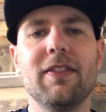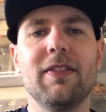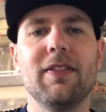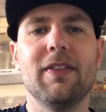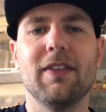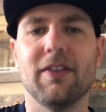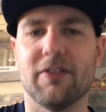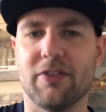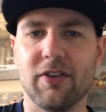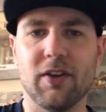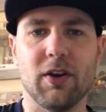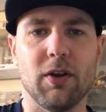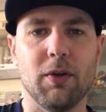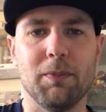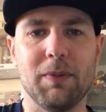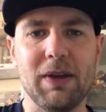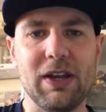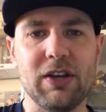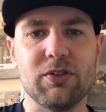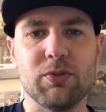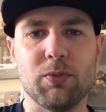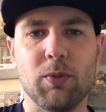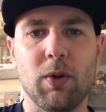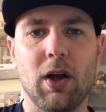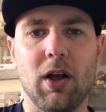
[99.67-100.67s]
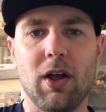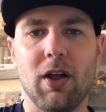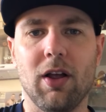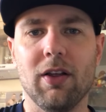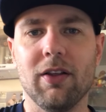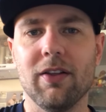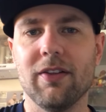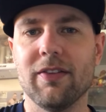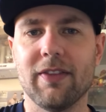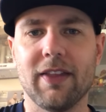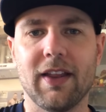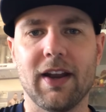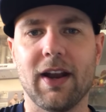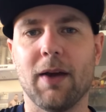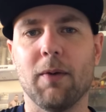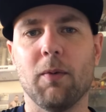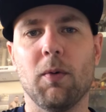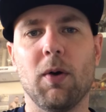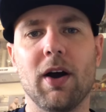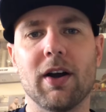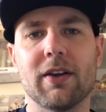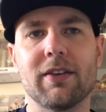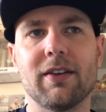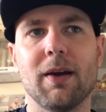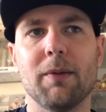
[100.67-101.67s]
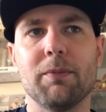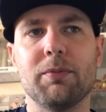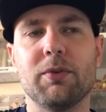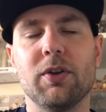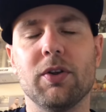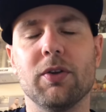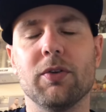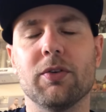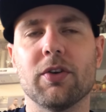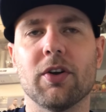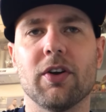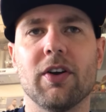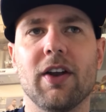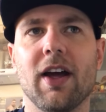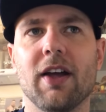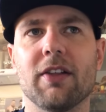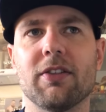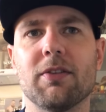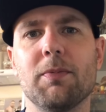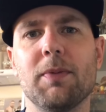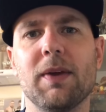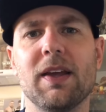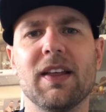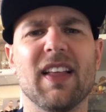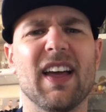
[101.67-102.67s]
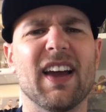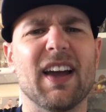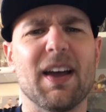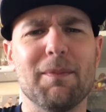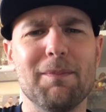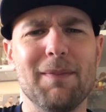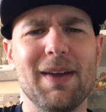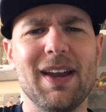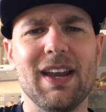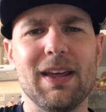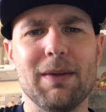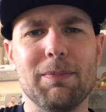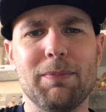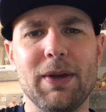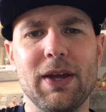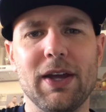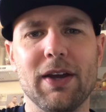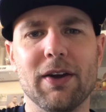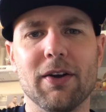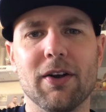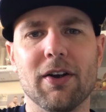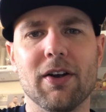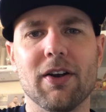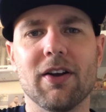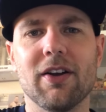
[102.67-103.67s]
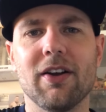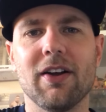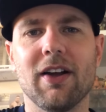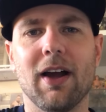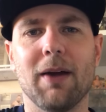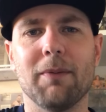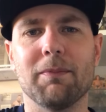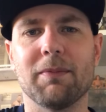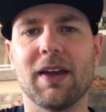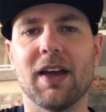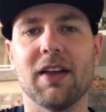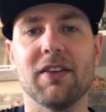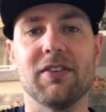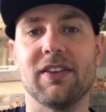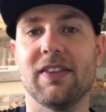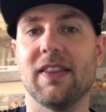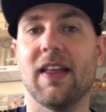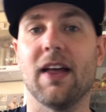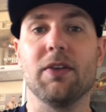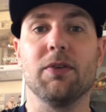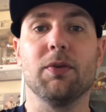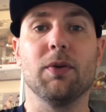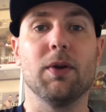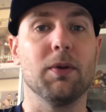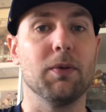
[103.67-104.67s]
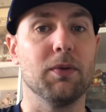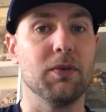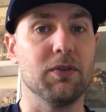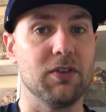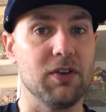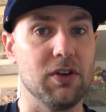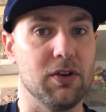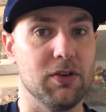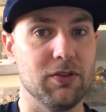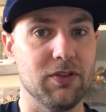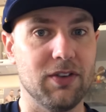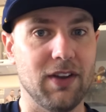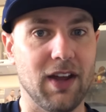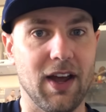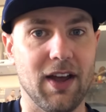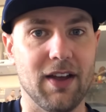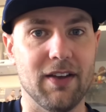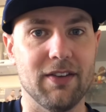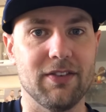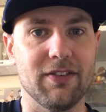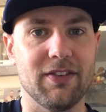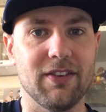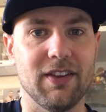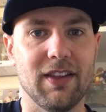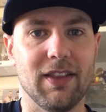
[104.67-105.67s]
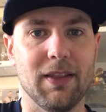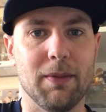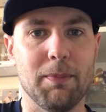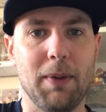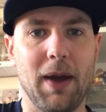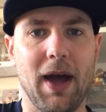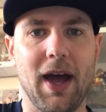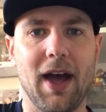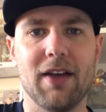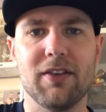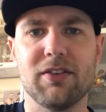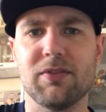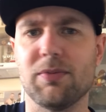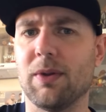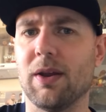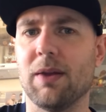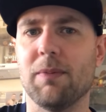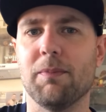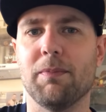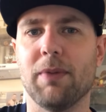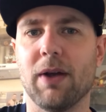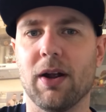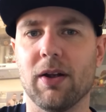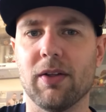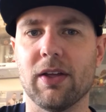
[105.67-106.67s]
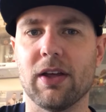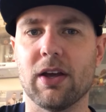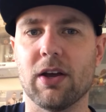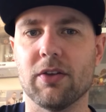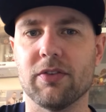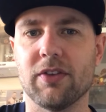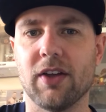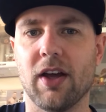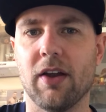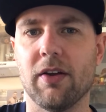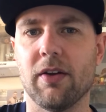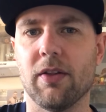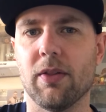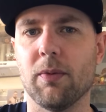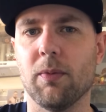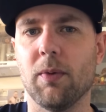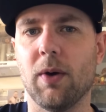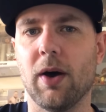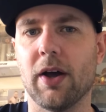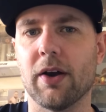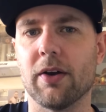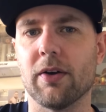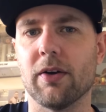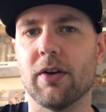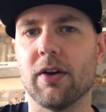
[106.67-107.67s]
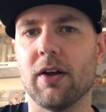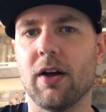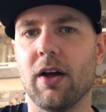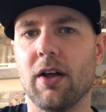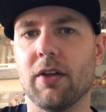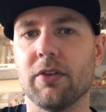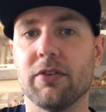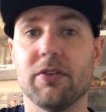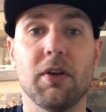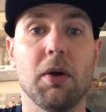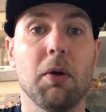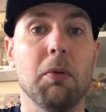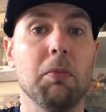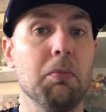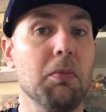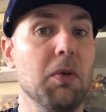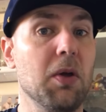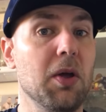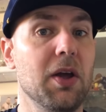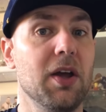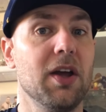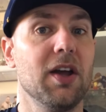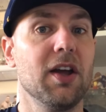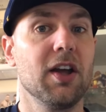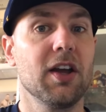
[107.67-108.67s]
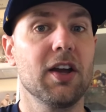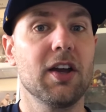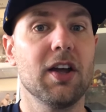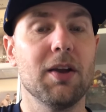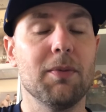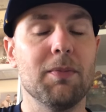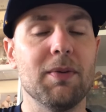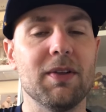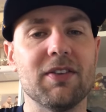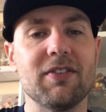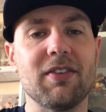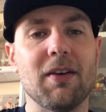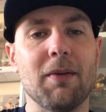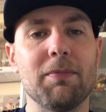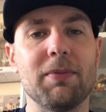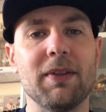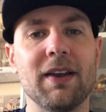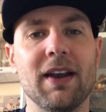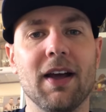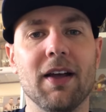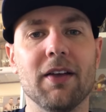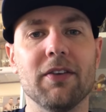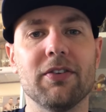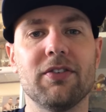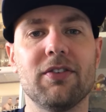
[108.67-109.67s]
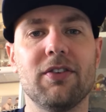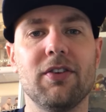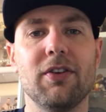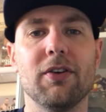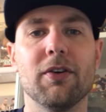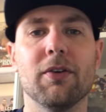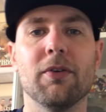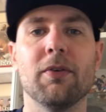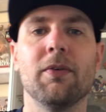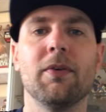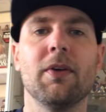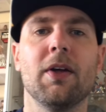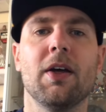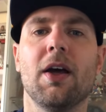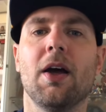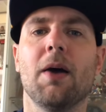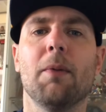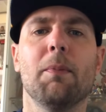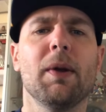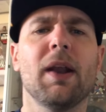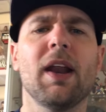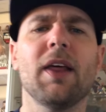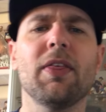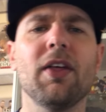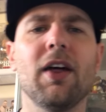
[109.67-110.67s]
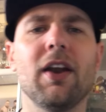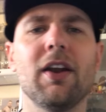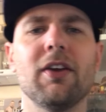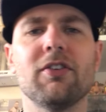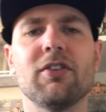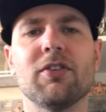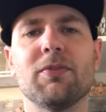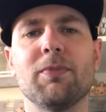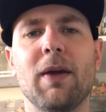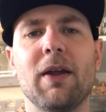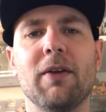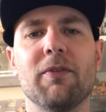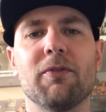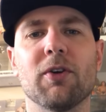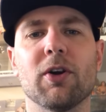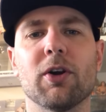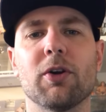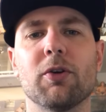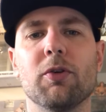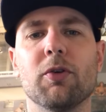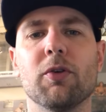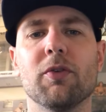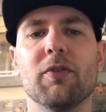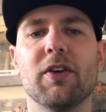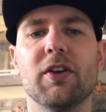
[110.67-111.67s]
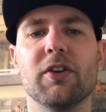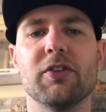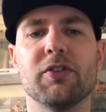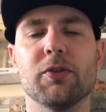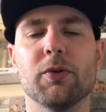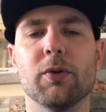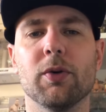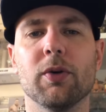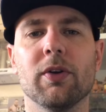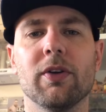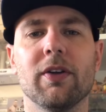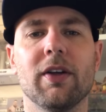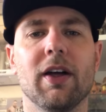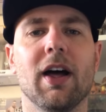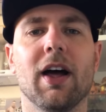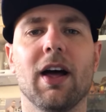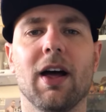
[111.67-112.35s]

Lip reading: This little beach wall that I walked up to turned out to be like a mini pier. I'm guessing that's what it was used as in the past, but it barely goes out into the water at all. So could have been something else too. But I thought it just made for a cool visual.